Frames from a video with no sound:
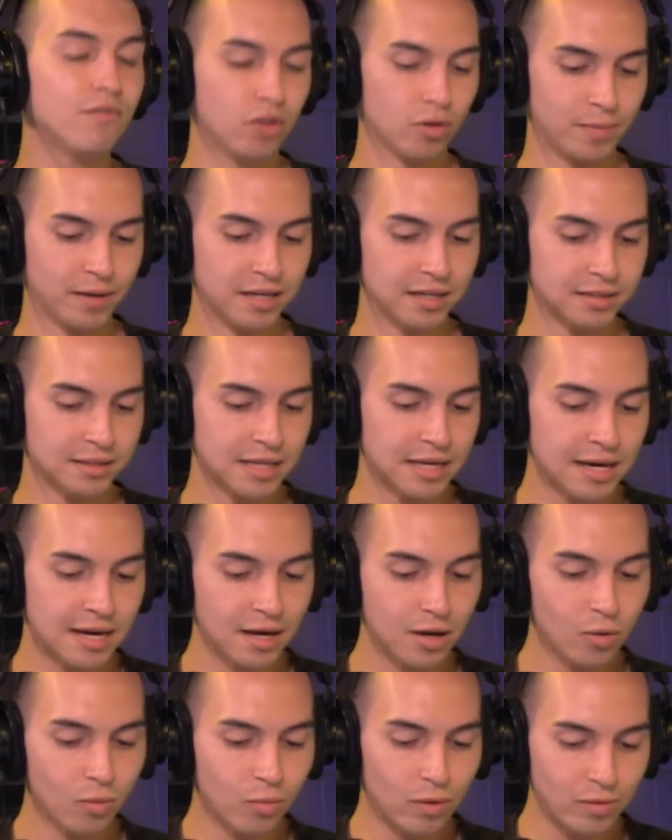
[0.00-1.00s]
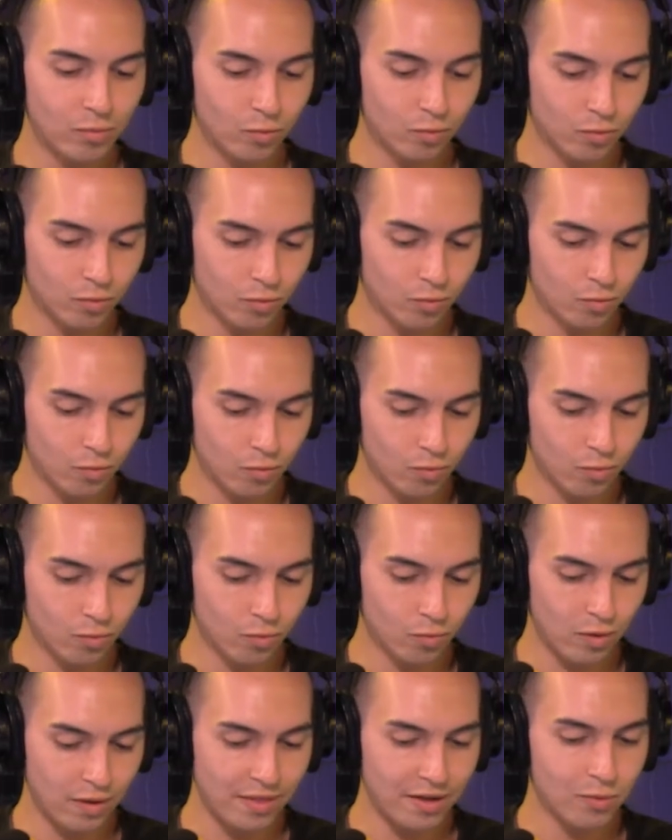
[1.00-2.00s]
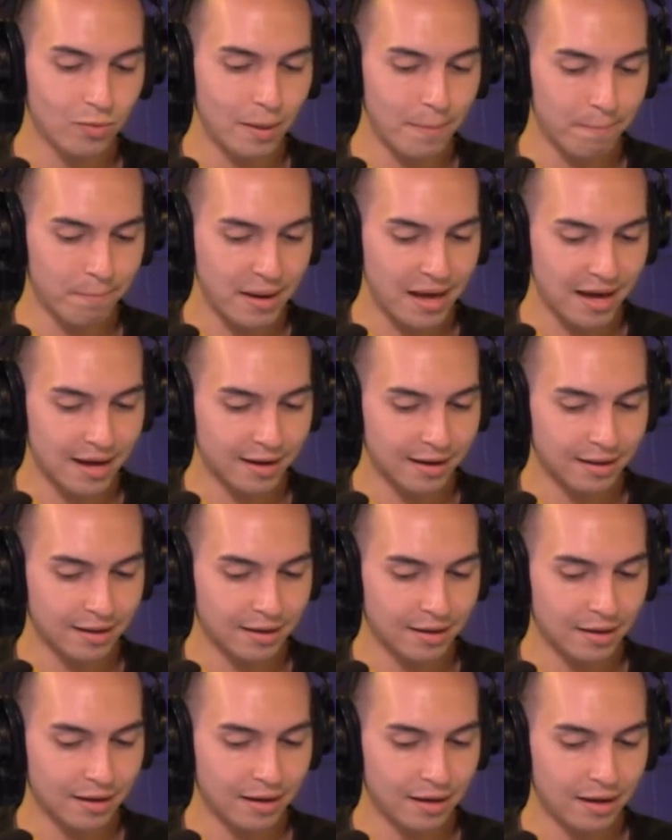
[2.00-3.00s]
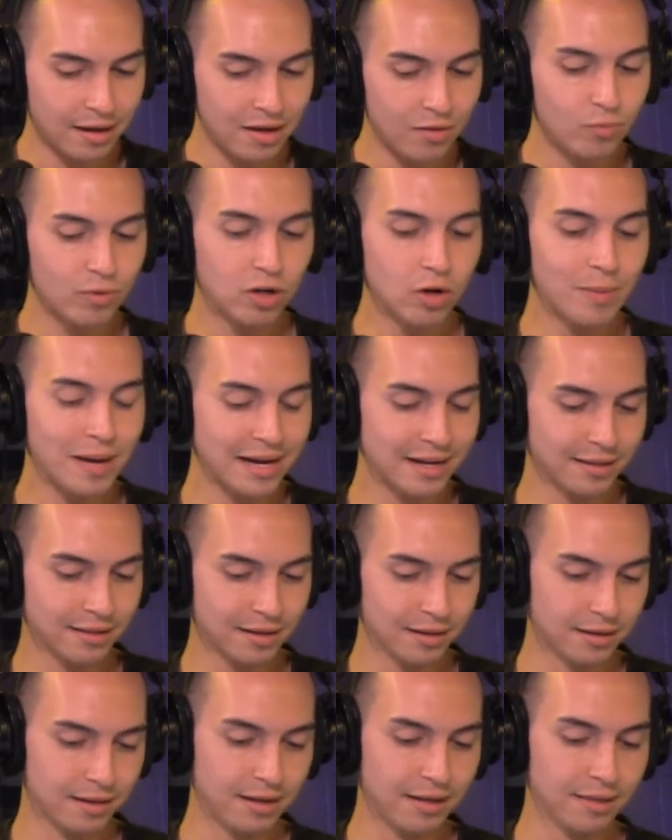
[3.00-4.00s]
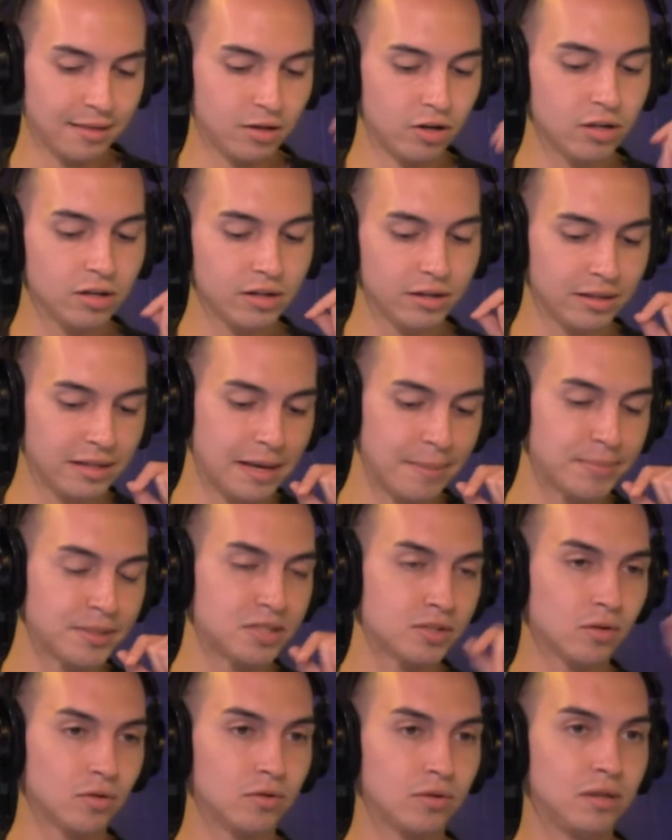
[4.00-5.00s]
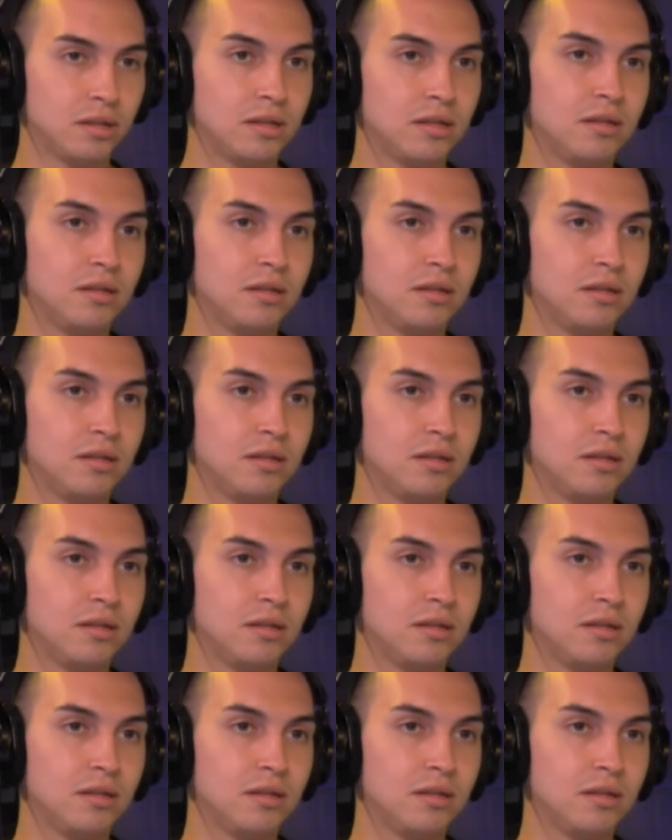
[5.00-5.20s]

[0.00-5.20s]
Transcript: though, because when when they went back, if we go back in the in earlier in the episode,